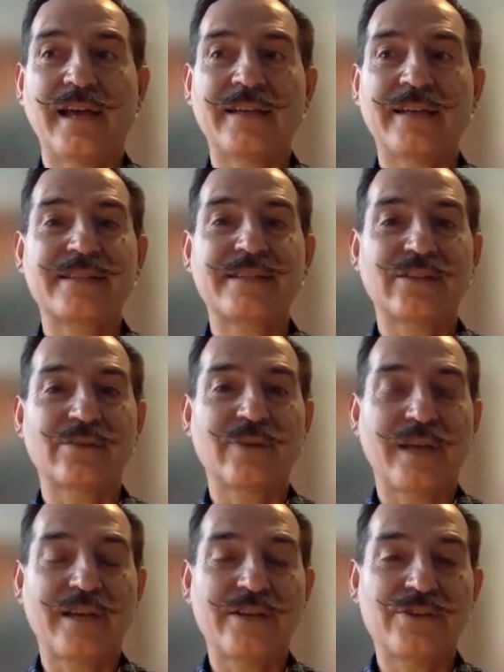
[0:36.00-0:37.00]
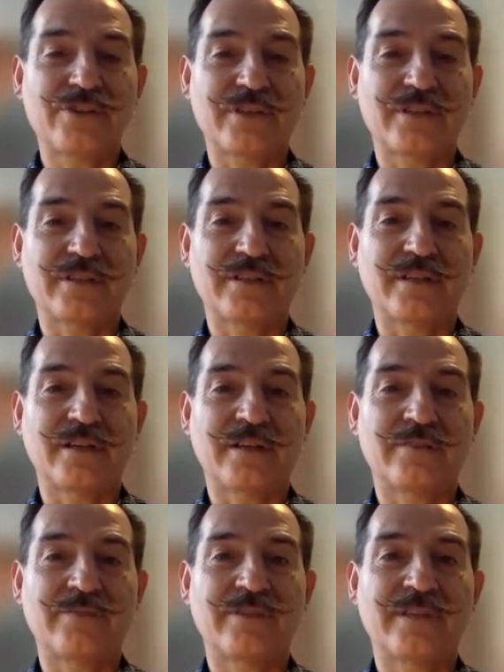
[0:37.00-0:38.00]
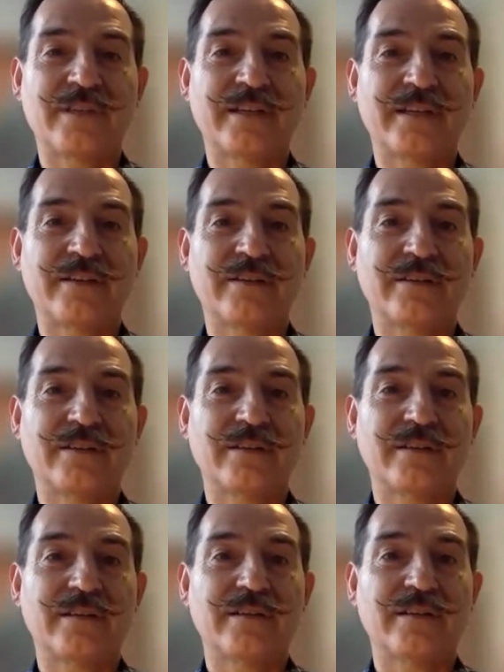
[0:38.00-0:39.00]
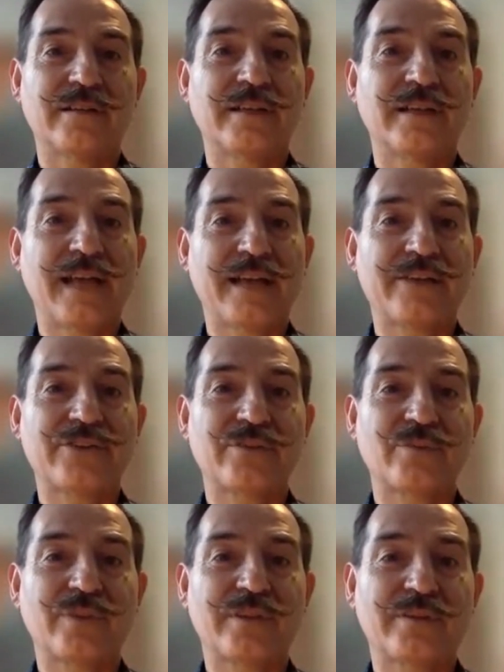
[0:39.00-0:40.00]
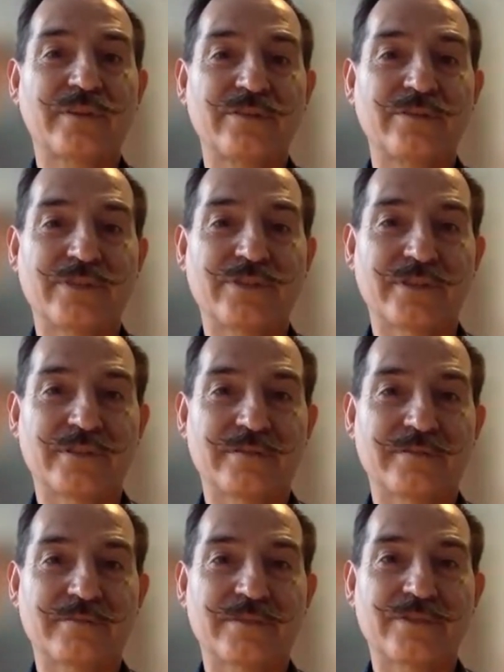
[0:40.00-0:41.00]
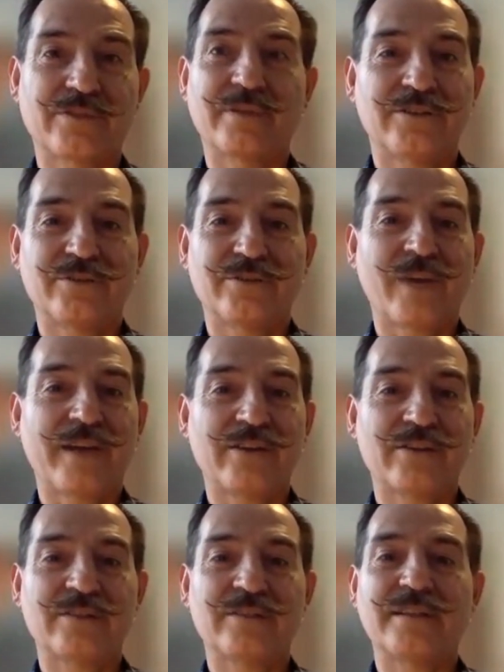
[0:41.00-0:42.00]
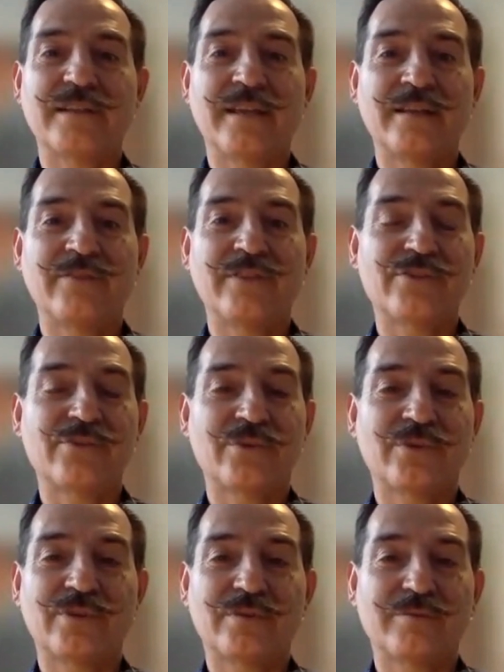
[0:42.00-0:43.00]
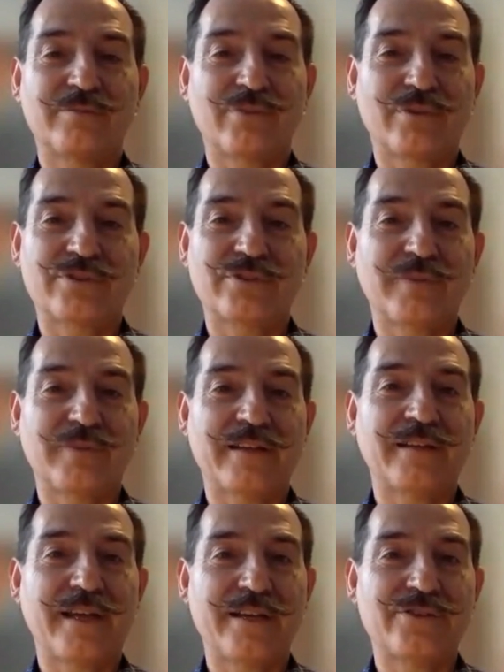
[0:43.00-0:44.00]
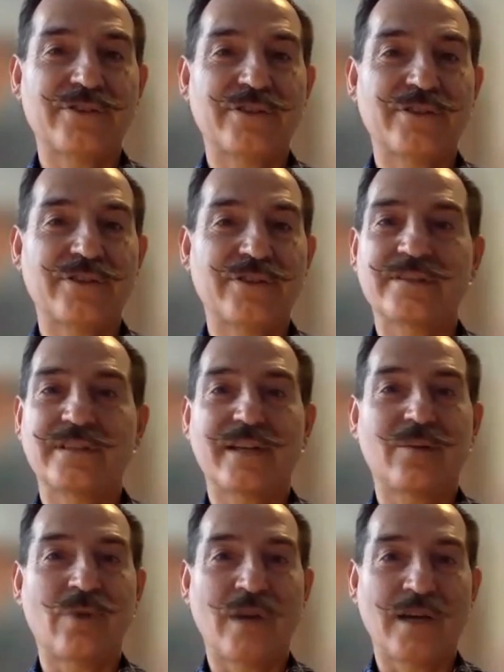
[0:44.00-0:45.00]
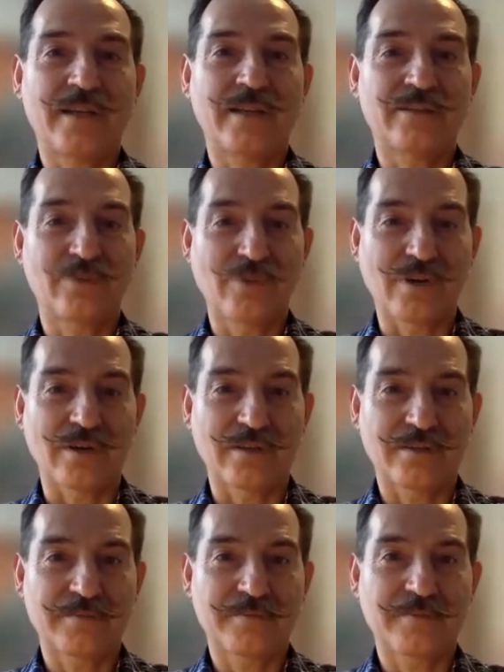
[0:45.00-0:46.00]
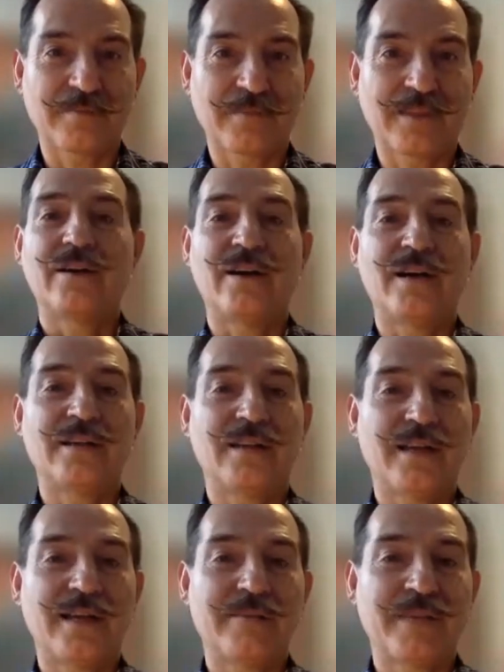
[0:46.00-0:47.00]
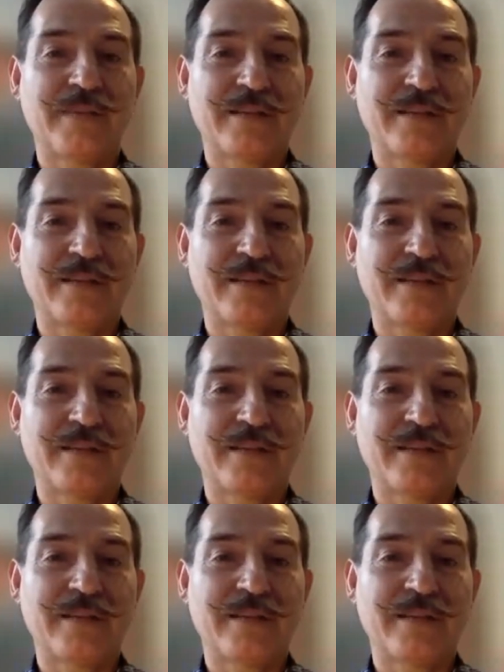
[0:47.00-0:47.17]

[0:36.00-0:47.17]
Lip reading: acceleration of their connection with their intuition. So your regular individual personal meditation is like walking to work. Online